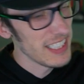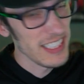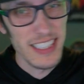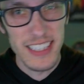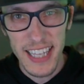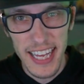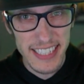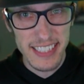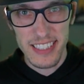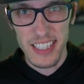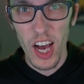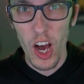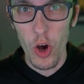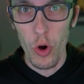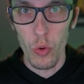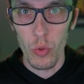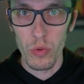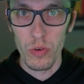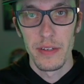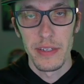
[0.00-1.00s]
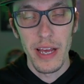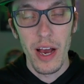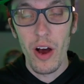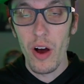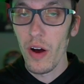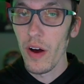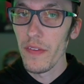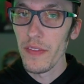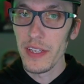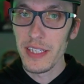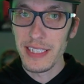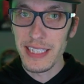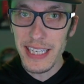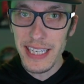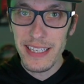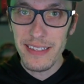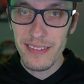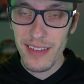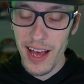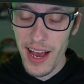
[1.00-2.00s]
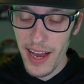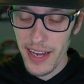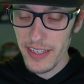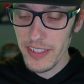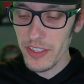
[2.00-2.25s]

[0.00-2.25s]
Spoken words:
Let's go. Now on the D-line,